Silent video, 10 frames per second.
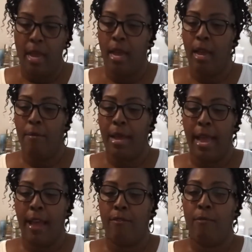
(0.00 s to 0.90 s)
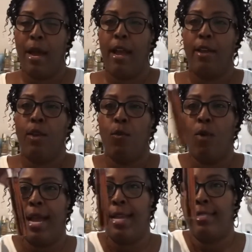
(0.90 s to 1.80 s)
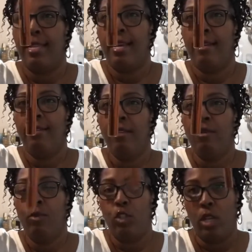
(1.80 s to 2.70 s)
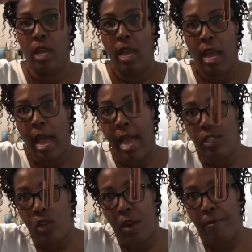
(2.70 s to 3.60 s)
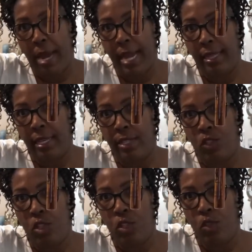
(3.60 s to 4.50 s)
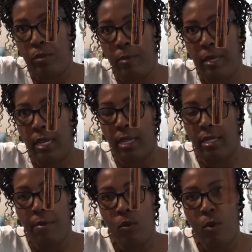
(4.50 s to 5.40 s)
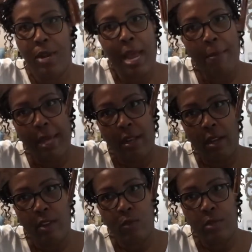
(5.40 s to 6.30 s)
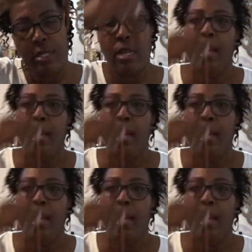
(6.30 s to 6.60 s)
I have my YSL, which I started buying these tubes because, you know, when I buy the large ones,